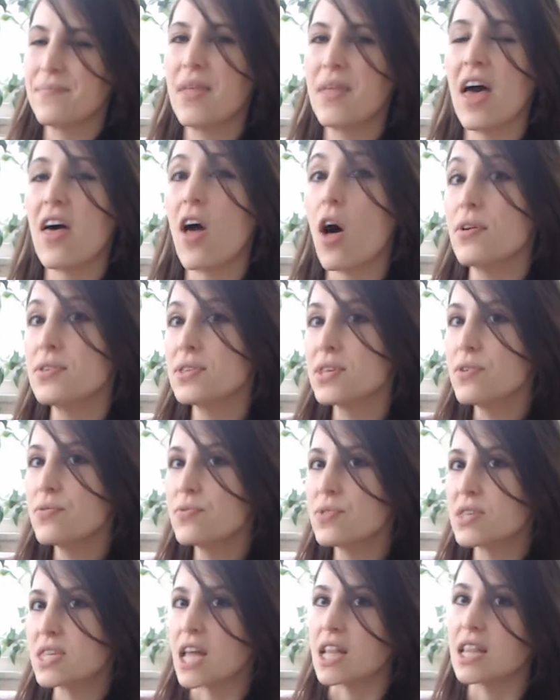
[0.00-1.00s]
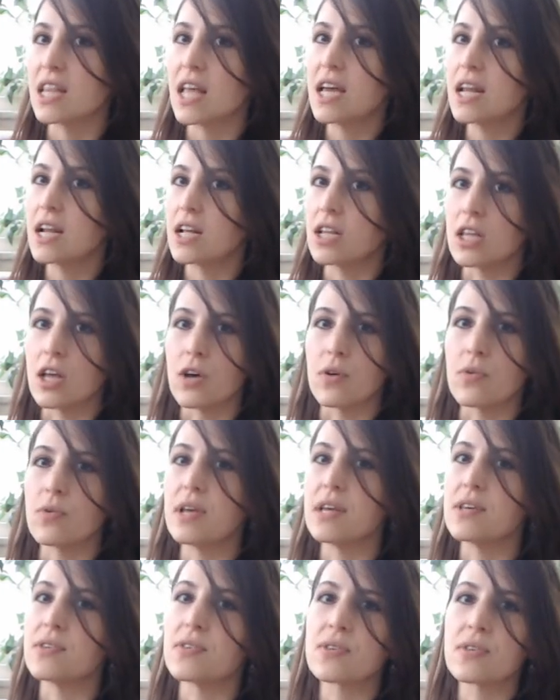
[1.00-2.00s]
Also, sunlight alone
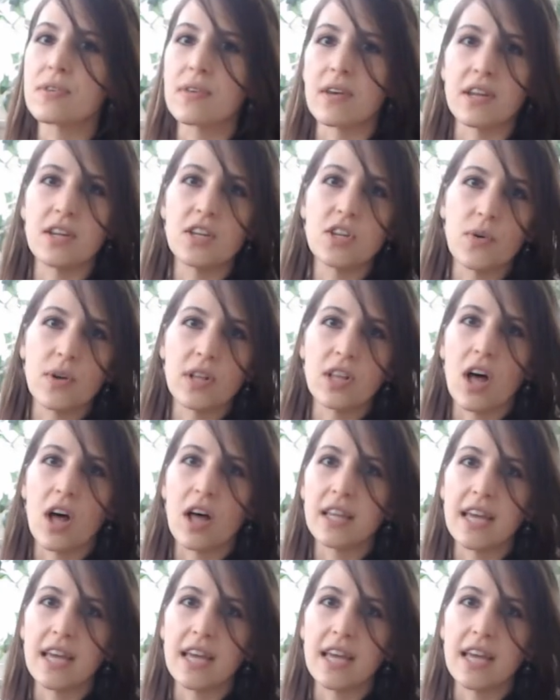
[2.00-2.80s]
is going to do a lot.